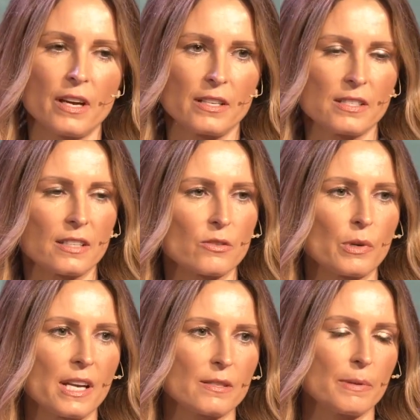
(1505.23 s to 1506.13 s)
A sixth
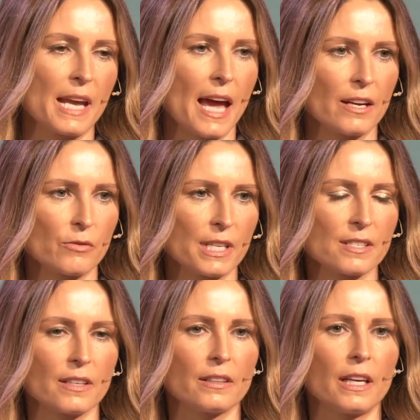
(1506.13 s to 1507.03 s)
one has been added
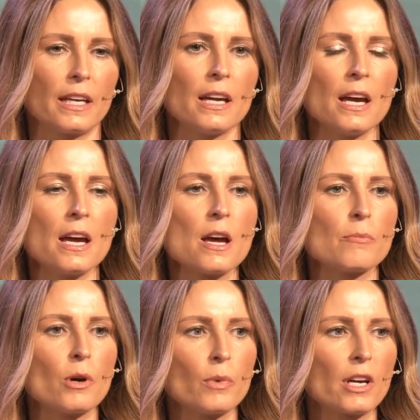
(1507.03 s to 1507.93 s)
recently.
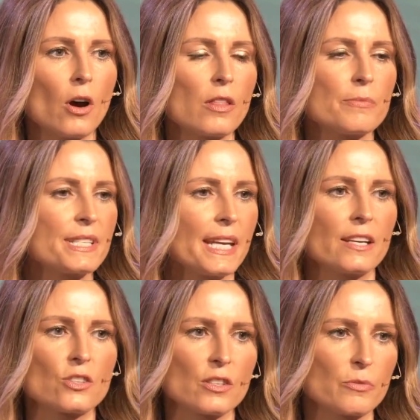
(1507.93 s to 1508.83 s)
But we call them
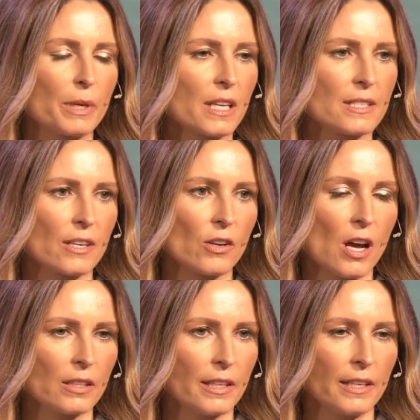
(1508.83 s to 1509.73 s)
stations because they're
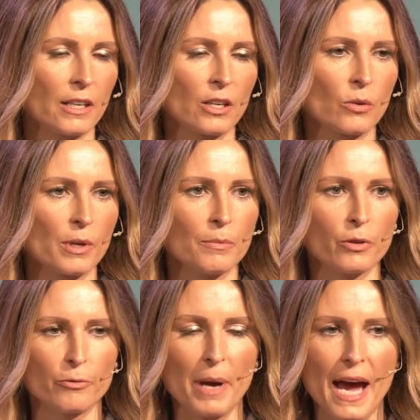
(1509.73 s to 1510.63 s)
not linear. We
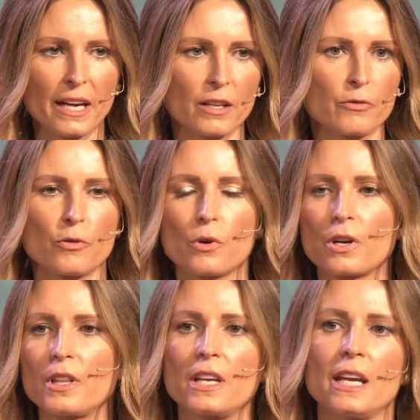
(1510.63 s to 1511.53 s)
move back and
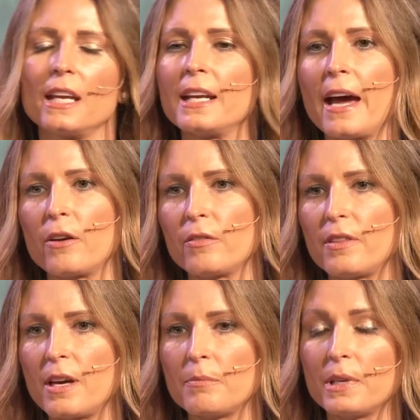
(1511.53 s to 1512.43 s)
forth and in and out of
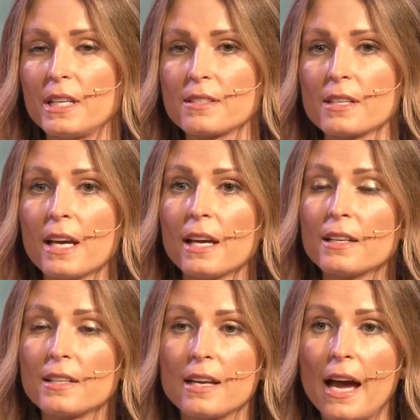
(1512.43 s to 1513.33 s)
them. But it's
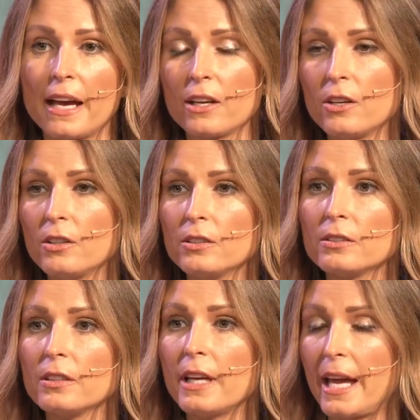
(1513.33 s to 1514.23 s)

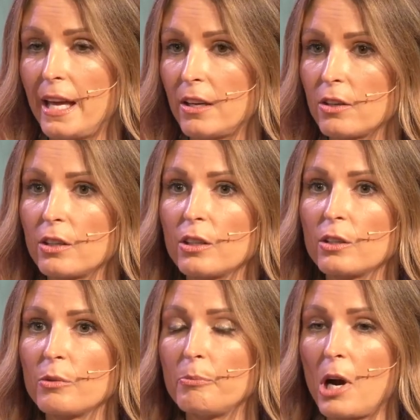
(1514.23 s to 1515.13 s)
denial,
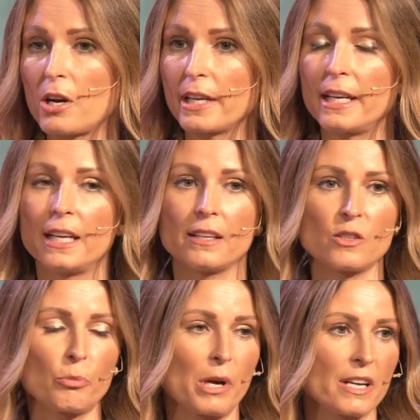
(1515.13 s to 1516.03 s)
anger, bargaining,
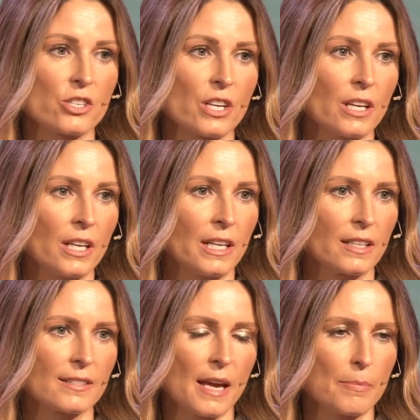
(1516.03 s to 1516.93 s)
depression, and
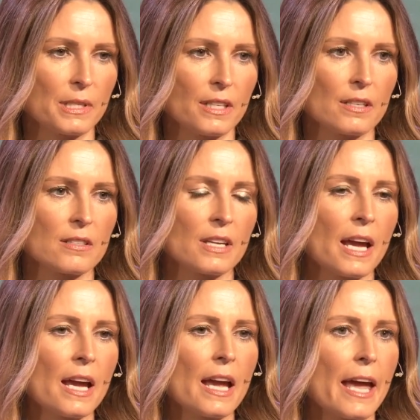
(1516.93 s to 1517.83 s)
acceptance.
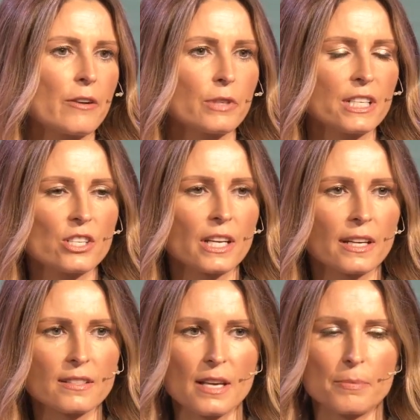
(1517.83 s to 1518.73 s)
And reaching
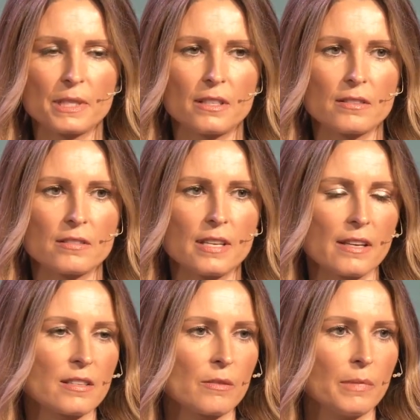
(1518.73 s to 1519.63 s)
acceptance
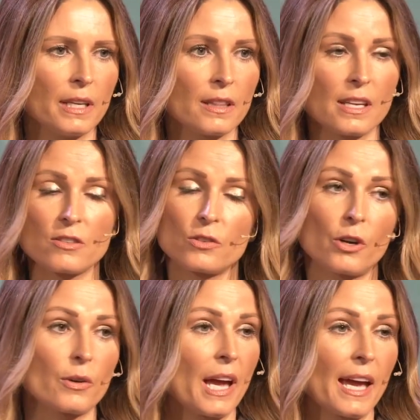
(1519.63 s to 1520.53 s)
doesn't mean things are
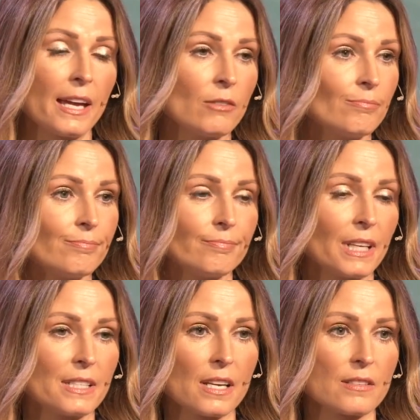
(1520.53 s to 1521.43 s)
okay.
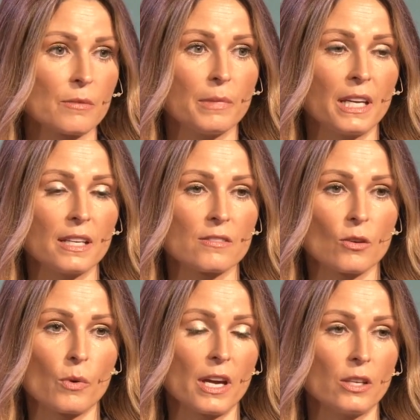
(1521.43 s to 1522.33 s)
It doesn't mean it's
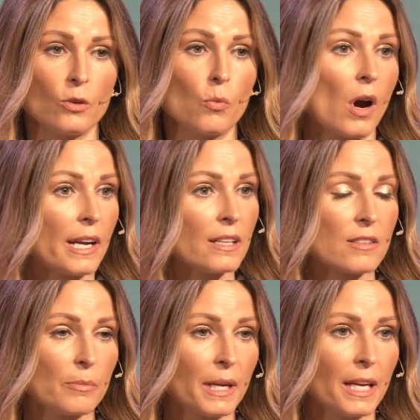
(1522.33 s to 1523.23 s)
the way you want it
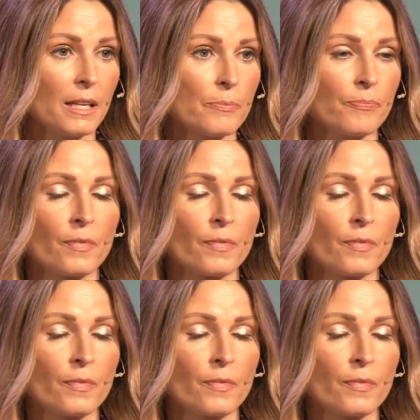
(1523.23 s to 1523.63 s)
to be.